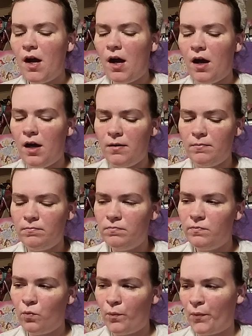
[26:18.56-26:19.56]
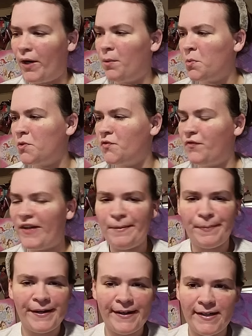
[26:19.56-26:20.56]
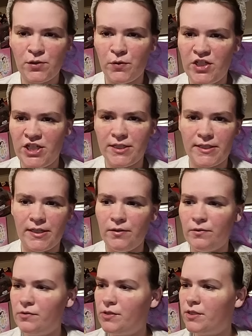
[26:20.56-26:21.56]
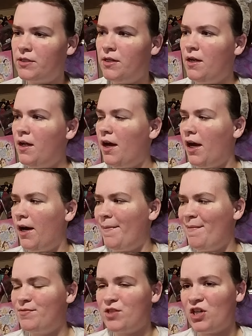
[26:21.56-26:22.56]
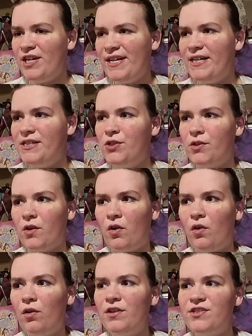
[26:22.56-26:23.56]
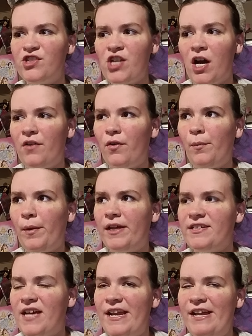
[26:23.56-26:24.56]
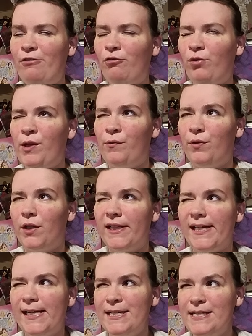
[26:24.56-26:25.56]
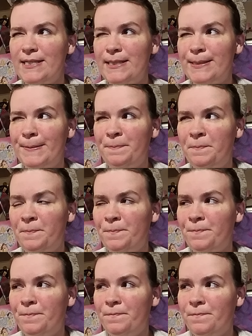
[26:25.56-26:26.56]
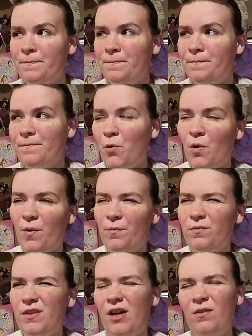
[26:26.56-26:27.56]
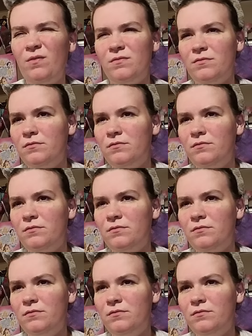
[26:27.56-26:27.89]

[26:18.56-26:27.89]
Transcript: Um, werewolves, vampires, witches, ghosts. Um, I'm starting to get into the horror genre because I didn't really realize or not